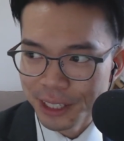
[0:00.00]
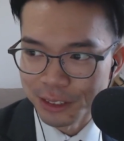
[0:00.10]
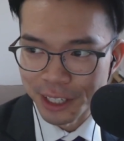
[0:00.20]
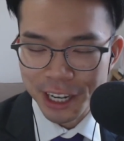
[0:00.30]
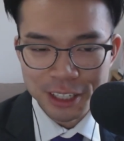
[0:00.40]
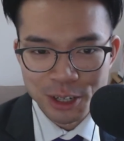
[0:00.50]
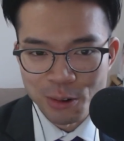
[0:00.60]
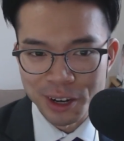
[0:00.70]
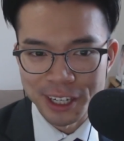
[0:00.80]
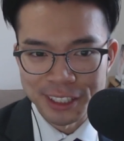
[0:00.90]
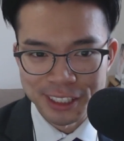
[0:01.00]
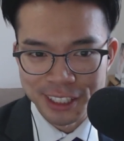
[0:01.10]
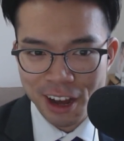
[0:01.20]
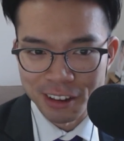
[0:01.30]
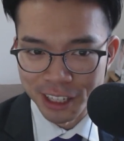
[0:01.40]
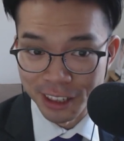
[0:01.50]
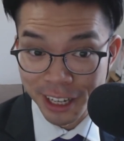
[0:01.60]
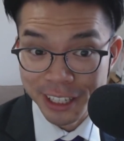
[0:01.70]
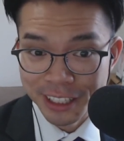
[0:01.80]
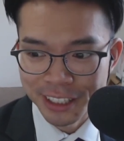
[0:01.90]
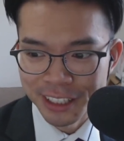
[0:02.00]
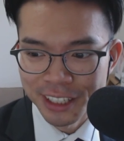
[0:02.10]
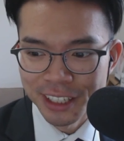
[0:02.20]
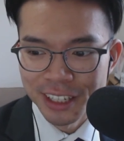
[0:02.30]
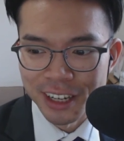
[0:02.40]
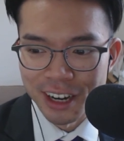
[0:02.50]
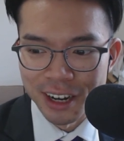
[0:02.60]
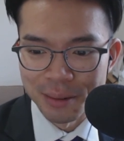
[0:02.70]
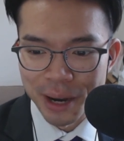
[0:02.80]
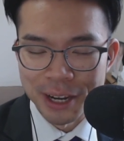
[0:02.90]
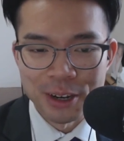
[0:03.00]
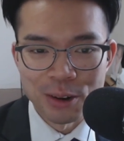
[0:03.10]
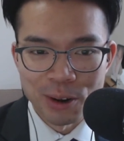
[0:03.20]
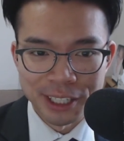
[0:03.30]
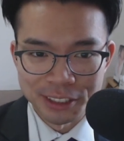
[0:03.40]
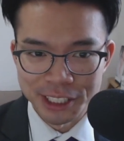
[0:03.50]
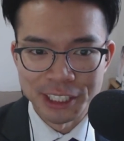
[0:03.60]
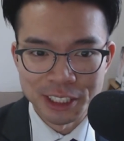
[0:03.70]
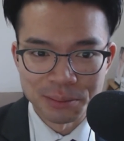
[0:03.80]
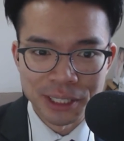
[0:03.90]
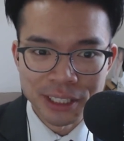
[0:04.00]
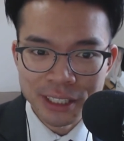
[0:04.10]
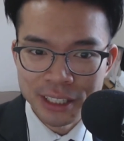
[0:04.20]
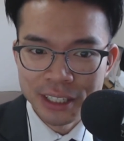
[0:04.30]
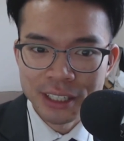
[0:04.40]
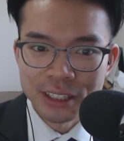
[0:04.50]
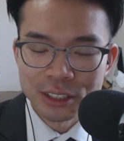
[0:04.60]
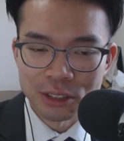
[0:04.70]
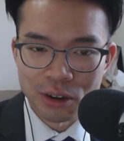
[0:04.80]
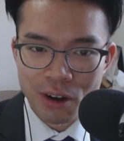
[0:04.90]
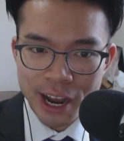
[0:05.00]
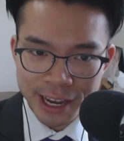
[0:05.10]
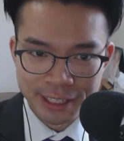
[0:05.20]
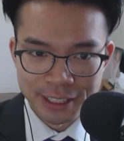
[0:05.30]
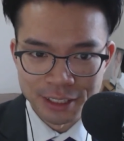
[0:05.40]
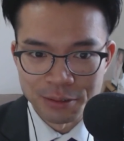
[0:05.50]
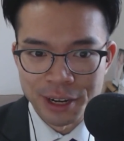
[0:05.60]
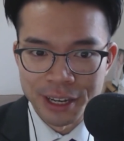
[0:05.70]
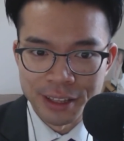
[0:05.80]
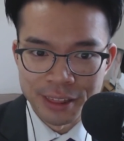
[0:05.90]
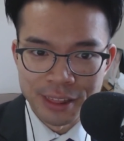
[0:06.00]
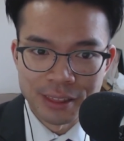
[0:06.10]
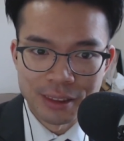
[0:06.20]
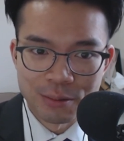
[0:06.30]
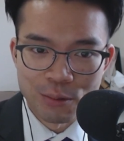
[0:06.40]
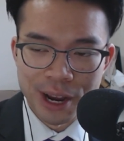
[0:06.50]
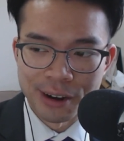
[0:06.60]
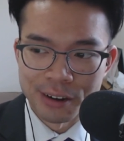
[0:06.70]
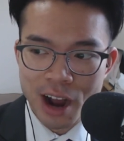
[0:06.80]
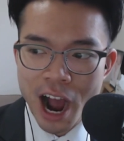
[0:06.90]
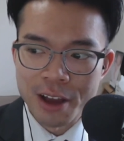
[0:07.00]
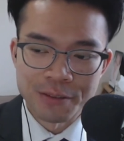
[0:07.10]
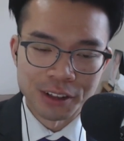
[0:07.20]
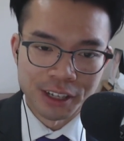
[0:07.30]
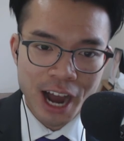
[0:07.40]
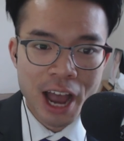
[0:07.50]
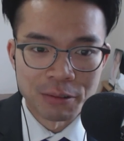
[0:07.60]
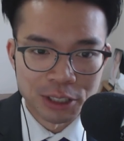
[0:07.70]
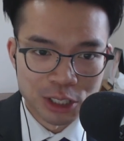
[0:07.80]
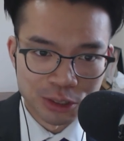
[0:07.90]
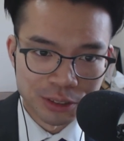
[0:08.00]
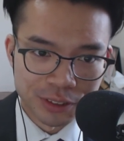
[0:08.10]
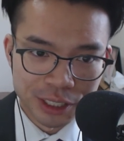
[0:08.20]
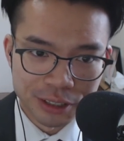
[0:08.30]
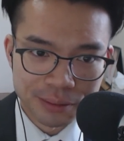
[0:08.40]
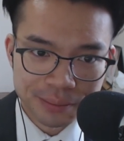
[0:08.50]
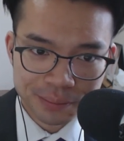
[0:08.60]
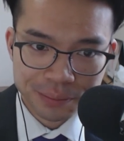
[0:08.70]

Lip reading: so I kind of know what kind of style I like. I know what entertains me, so I edit in a way where I feel like I would enjoy the video.